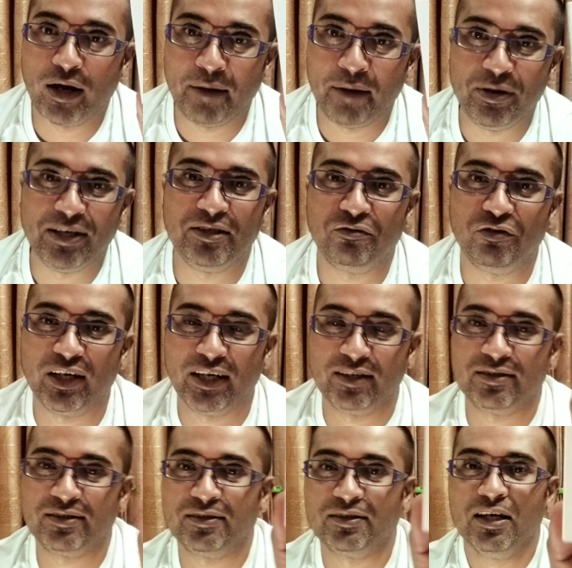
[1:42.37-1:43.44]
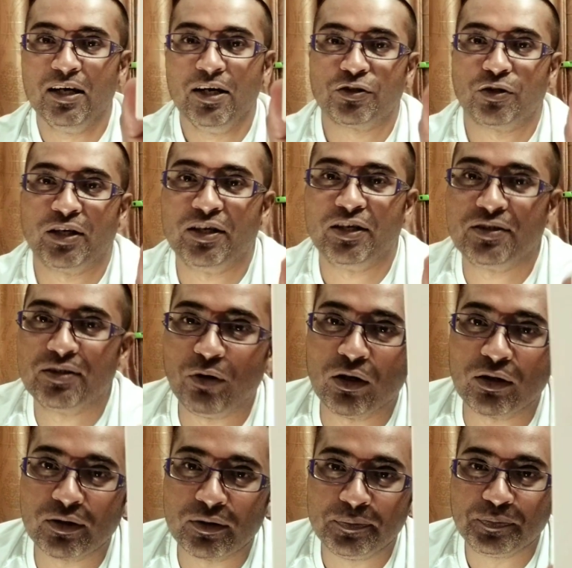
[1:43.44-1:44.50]
amazing fragrances. So here's the
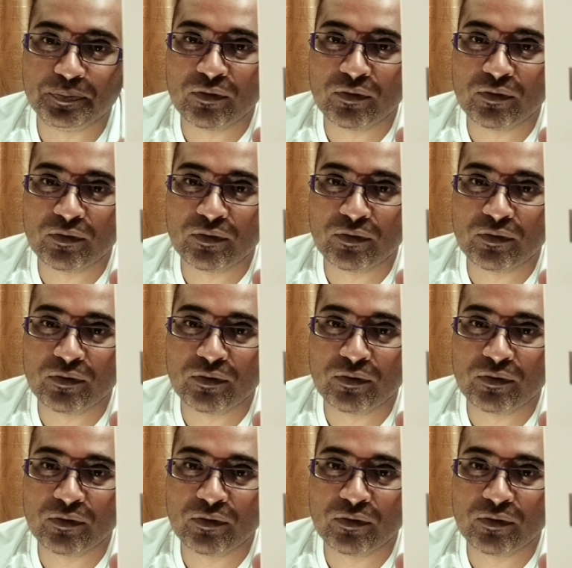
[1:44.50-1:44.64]
box.